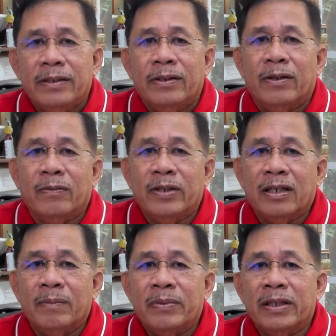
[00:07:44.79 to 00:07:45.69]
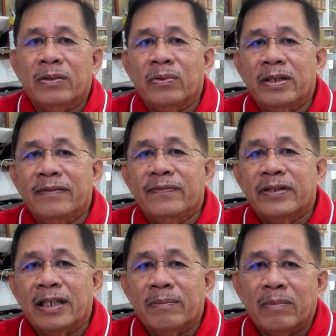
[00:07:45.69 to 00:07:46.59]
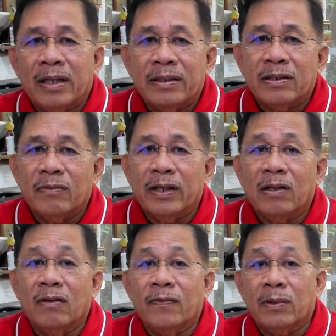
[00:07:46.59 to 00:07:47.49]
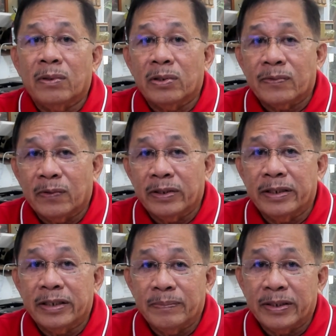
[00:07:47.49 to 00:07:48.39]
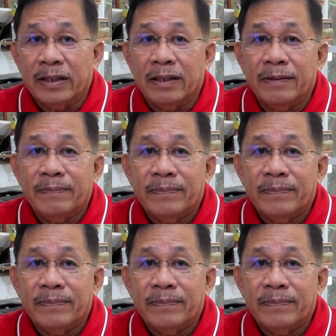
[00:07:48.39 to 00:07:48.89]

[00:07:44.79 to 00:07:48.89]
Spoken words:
of the company to give semblance of a lawful cause for their dismissal.